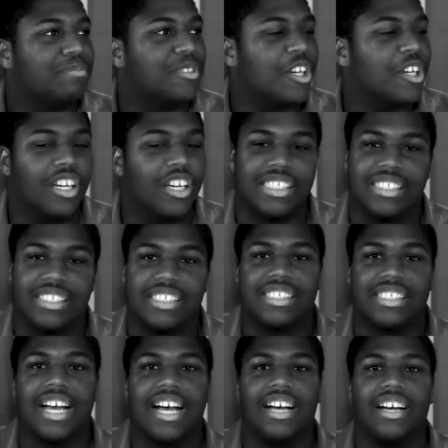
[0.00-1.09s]
your artistic
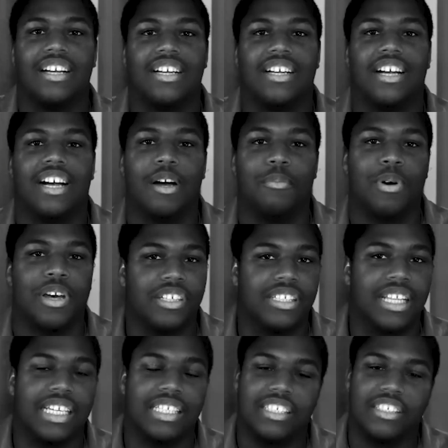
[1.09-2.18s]
style, whether
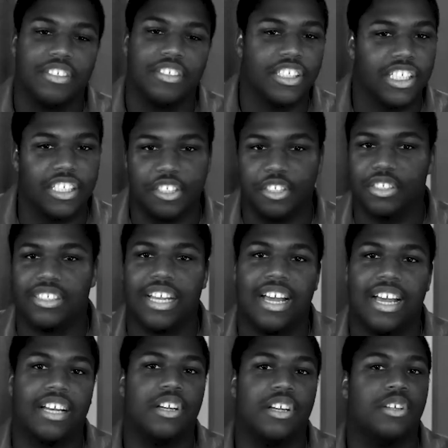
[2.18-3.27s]
like your digital
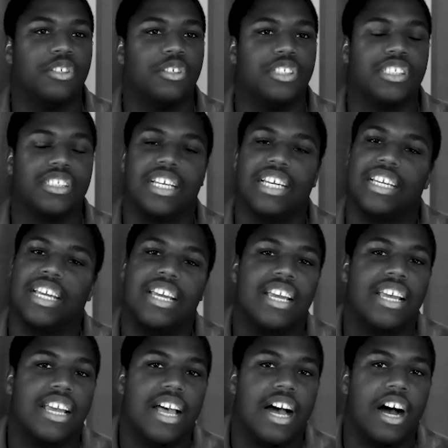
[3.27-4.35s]
style or just like
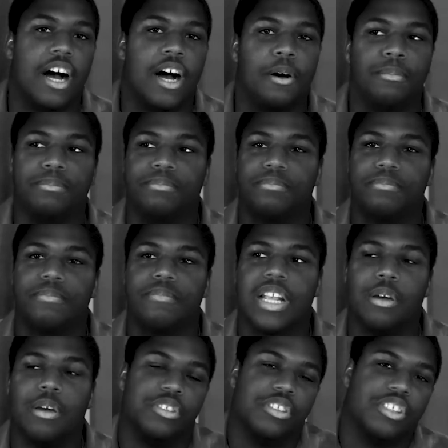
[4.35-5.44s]
how
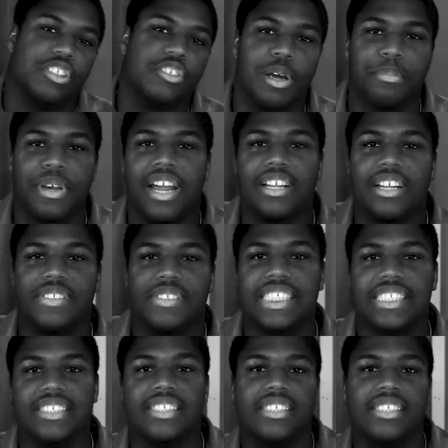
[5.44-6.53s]
would you describe your NFTs?